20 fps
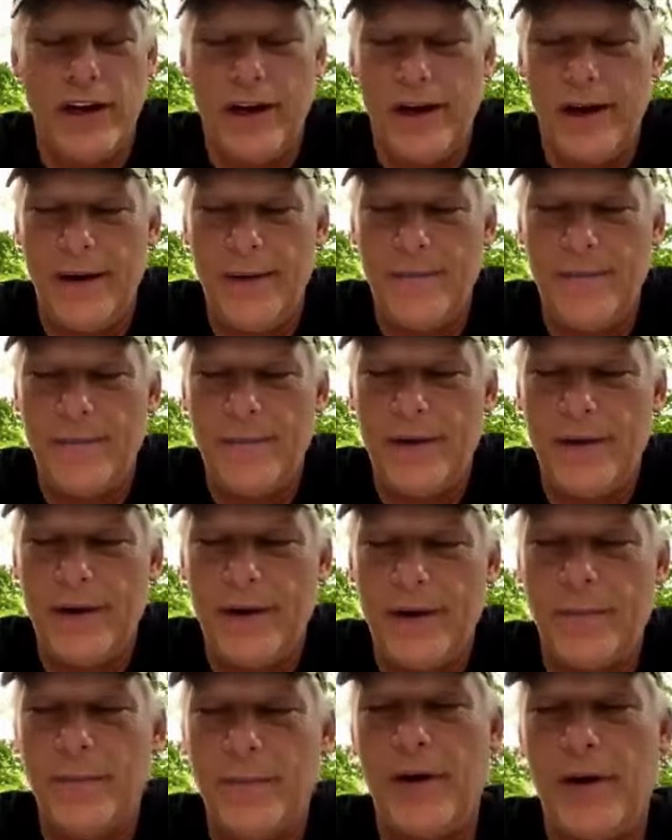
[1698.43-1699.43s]

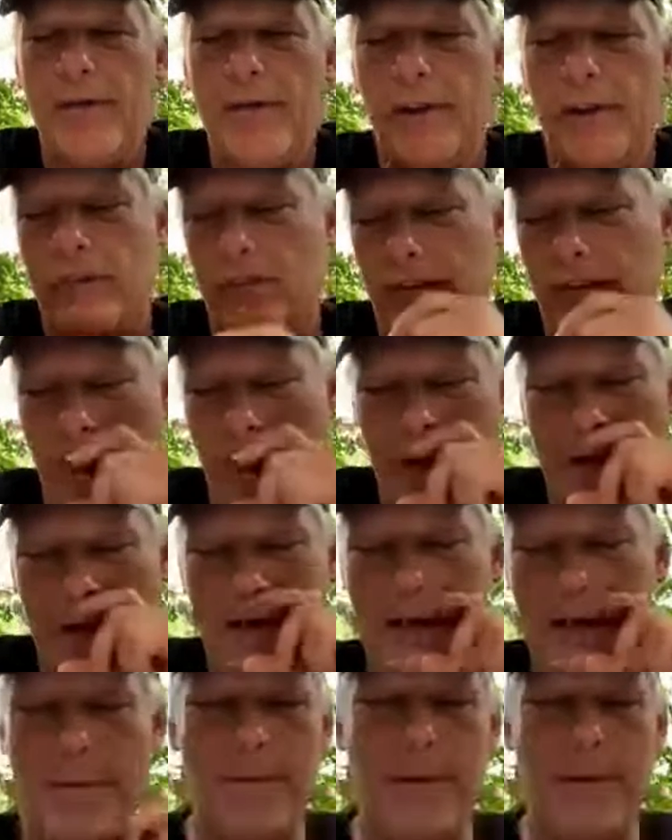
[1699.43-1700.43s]
at a previous
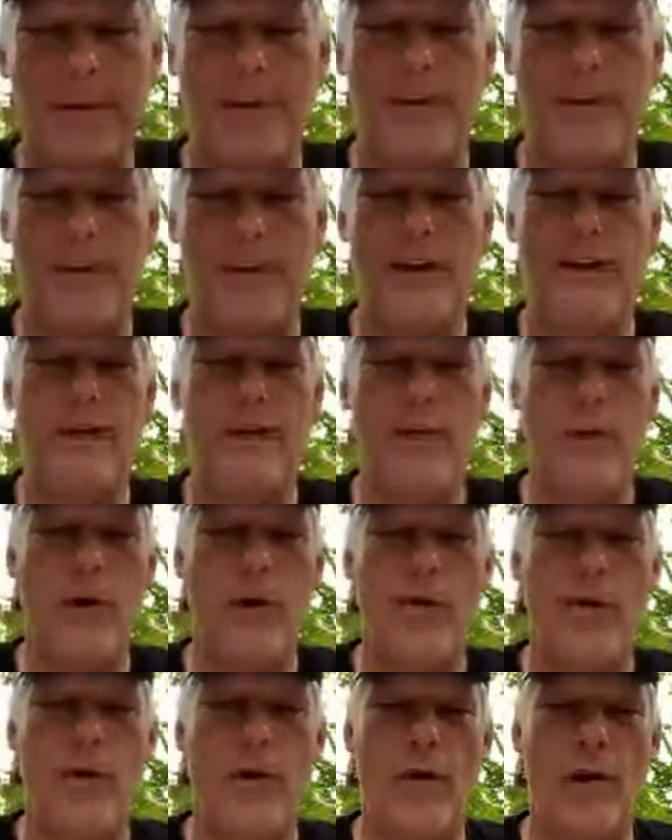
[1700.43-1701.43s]
company we did
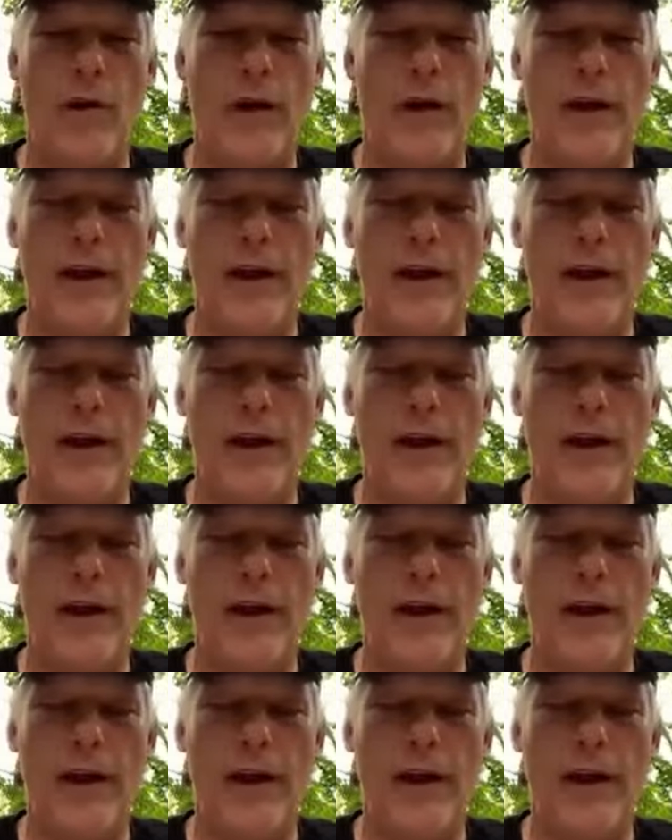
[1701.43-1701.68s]
work for.